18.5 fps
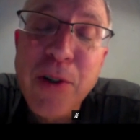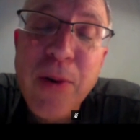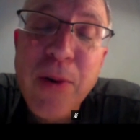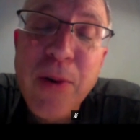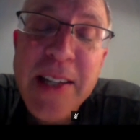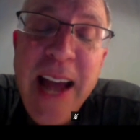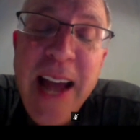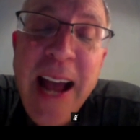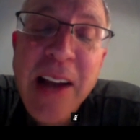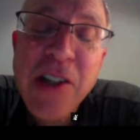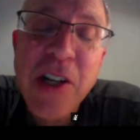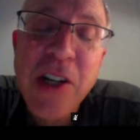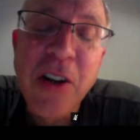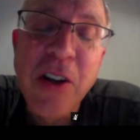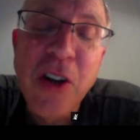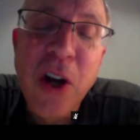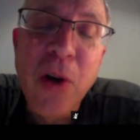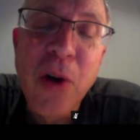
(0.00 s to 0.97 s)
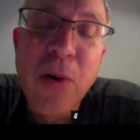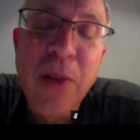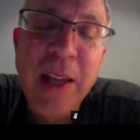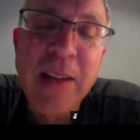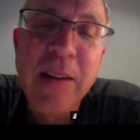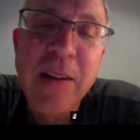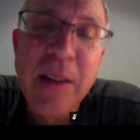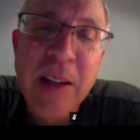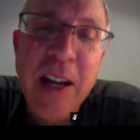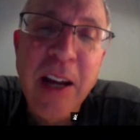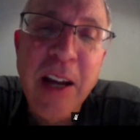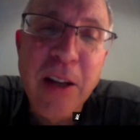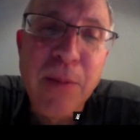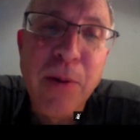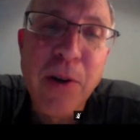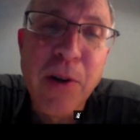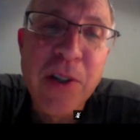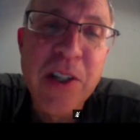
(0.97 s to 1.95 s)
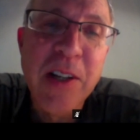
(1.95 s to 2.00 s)
transaction and know that the other
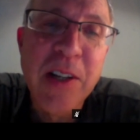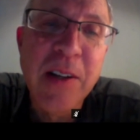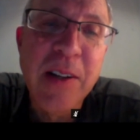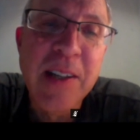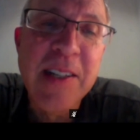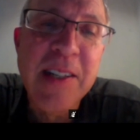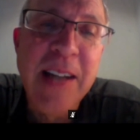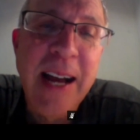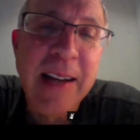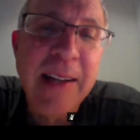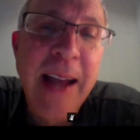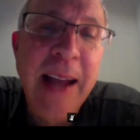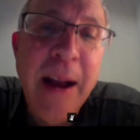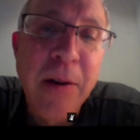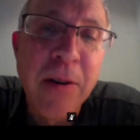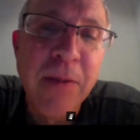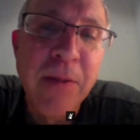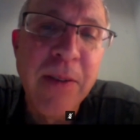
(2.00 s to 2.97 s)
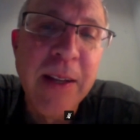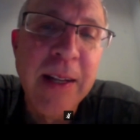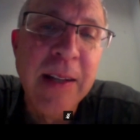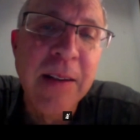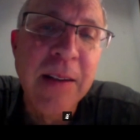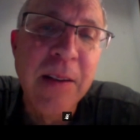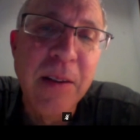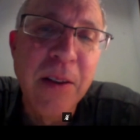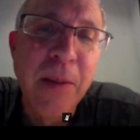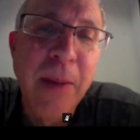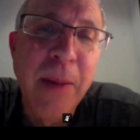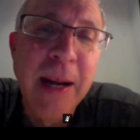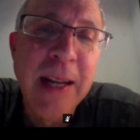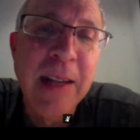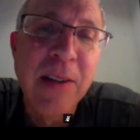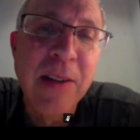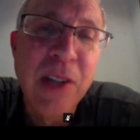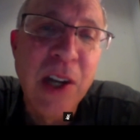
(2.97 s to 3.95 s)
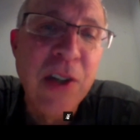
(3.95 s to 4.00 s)
person is not counterfeiting the
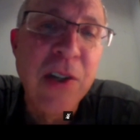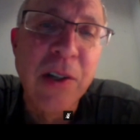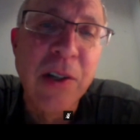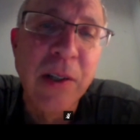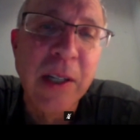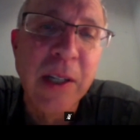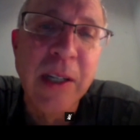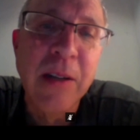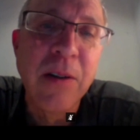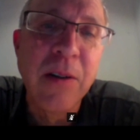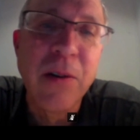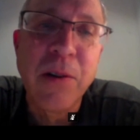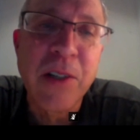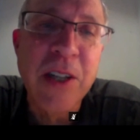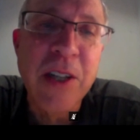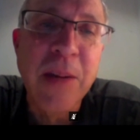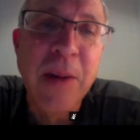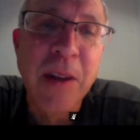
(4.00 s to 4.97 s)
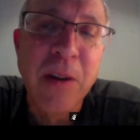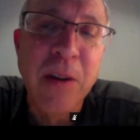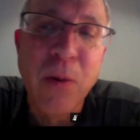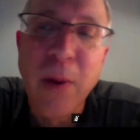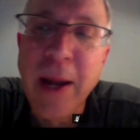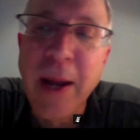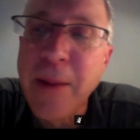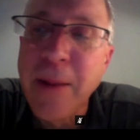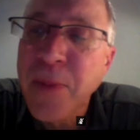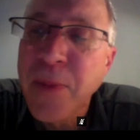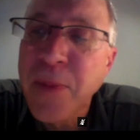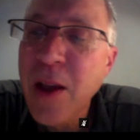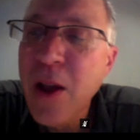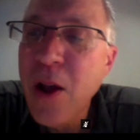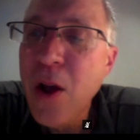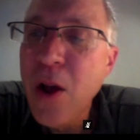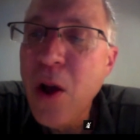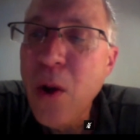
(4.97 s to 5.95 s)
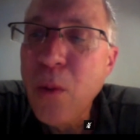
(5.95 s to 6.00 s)
money digitally or some other way.
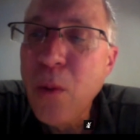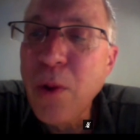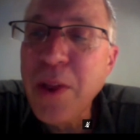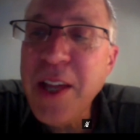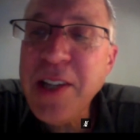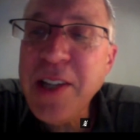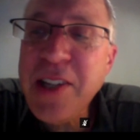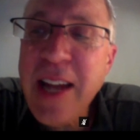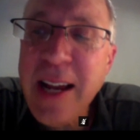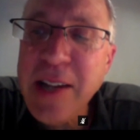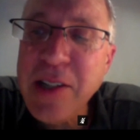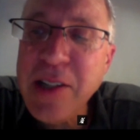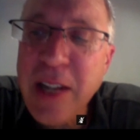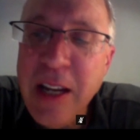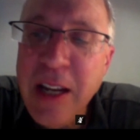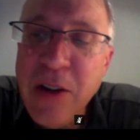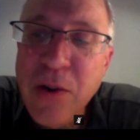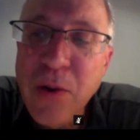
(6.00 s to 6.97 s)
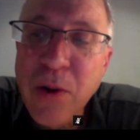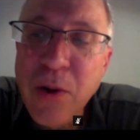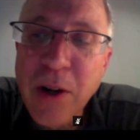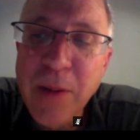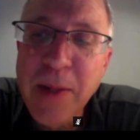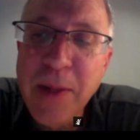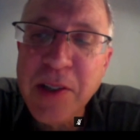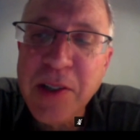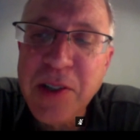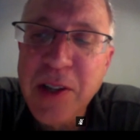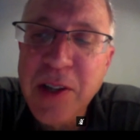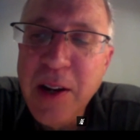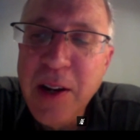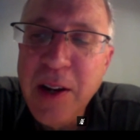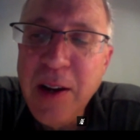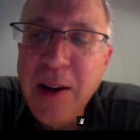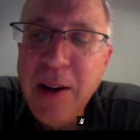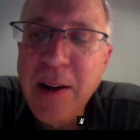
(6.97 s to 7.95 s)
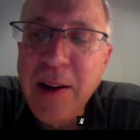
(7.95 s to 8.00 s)
Well, this has enormous,
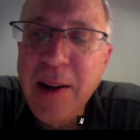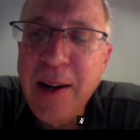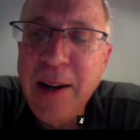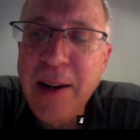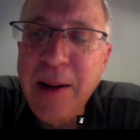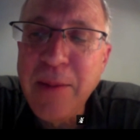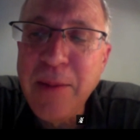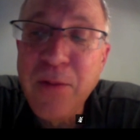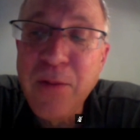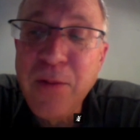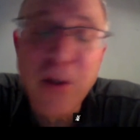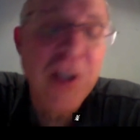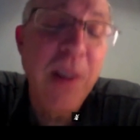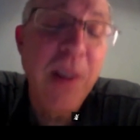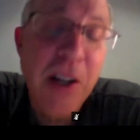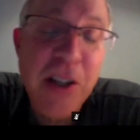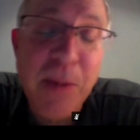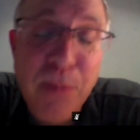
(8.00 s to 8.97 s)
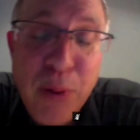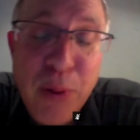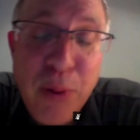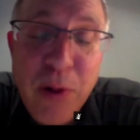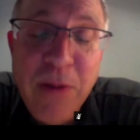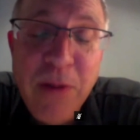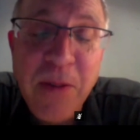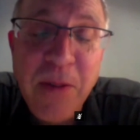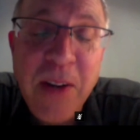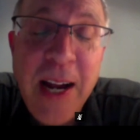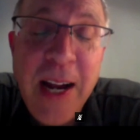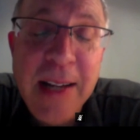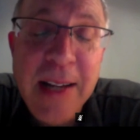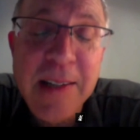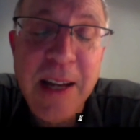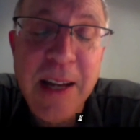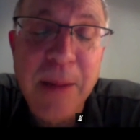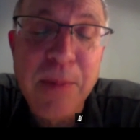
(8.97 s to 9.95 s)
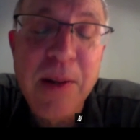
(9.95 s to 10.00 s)
first of all, as a proof of
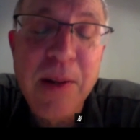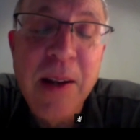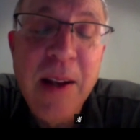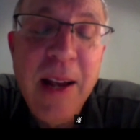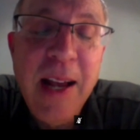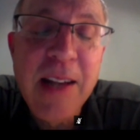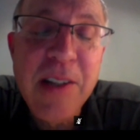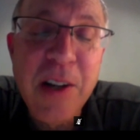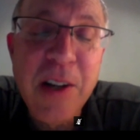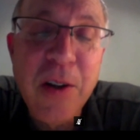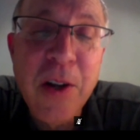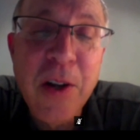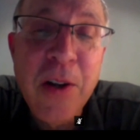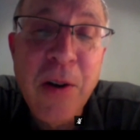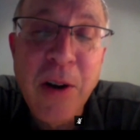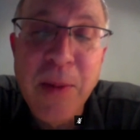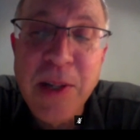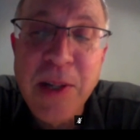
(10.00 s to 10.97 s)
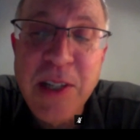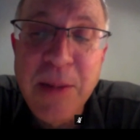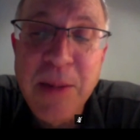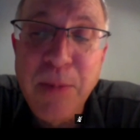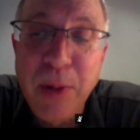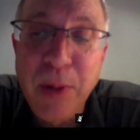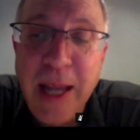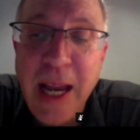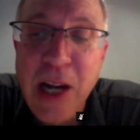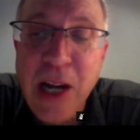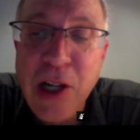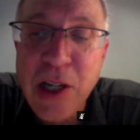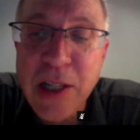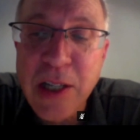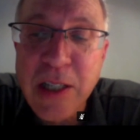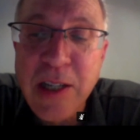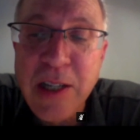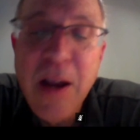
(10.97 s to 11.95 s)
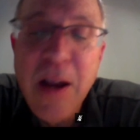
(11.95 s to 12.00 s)
concept, has enormous
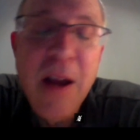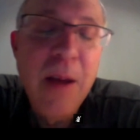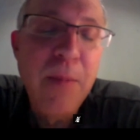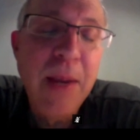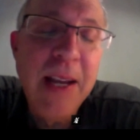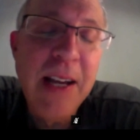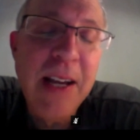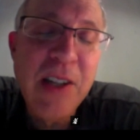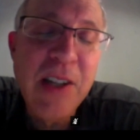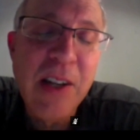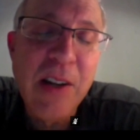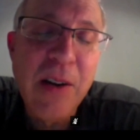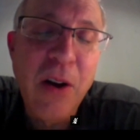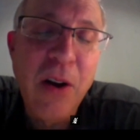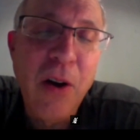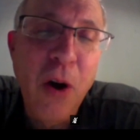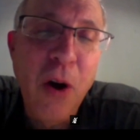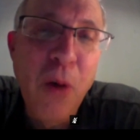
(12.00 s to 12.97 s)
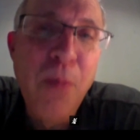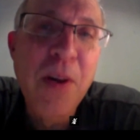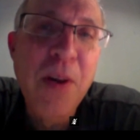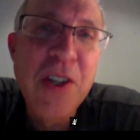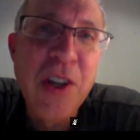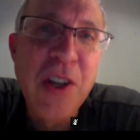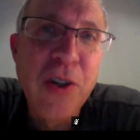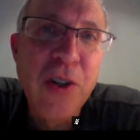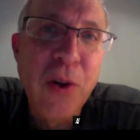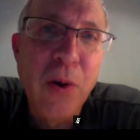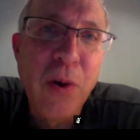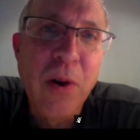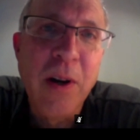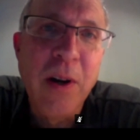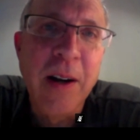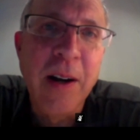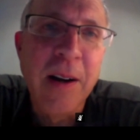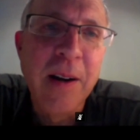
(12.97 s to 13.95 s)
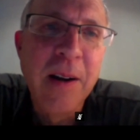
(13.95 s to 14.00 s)
implications because it opens the
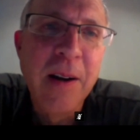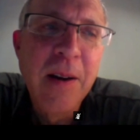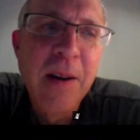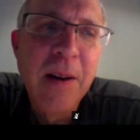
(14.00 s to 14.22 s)
door